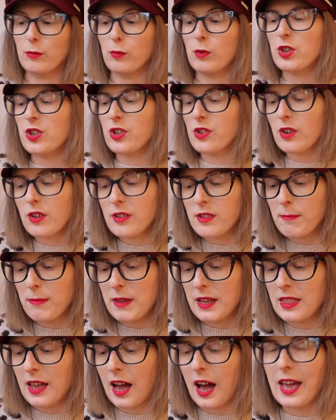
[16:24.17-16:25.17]
which is not
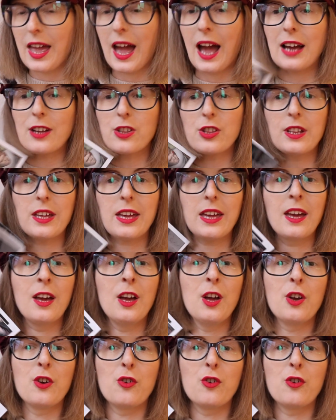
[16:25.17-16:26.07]
something that I actually